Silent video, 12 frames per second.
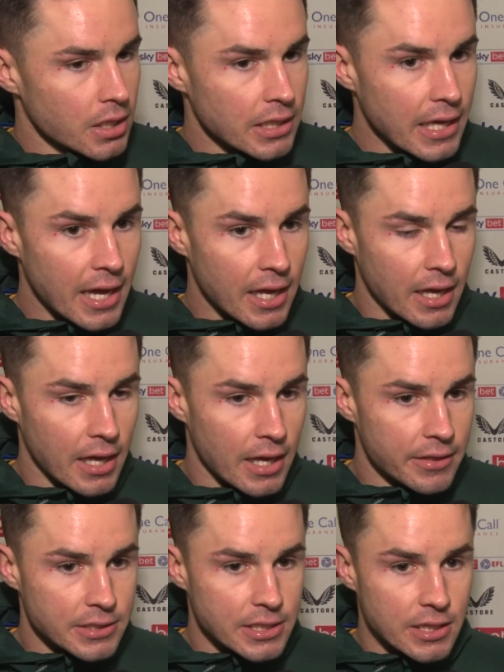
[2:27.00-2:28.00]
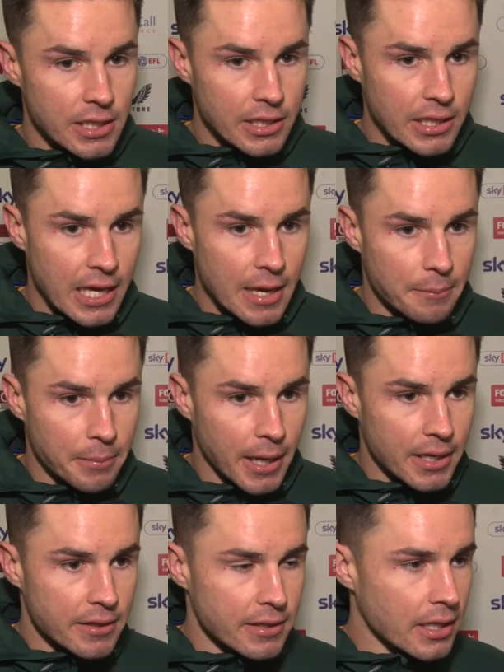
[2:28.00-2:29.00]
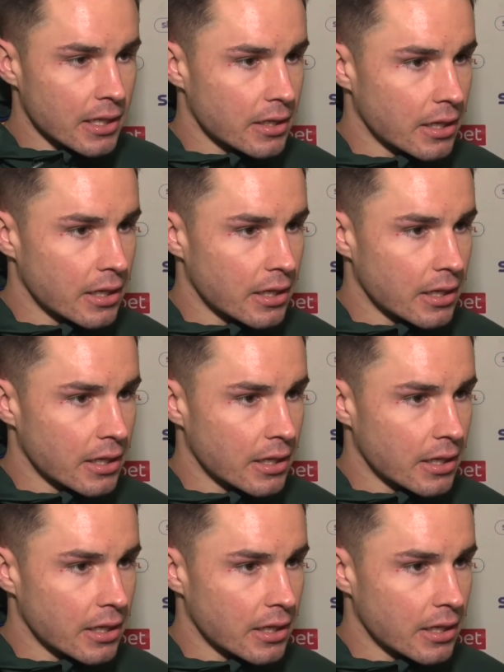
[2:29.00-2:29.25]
Yeah, they did. They had a game plan, I think.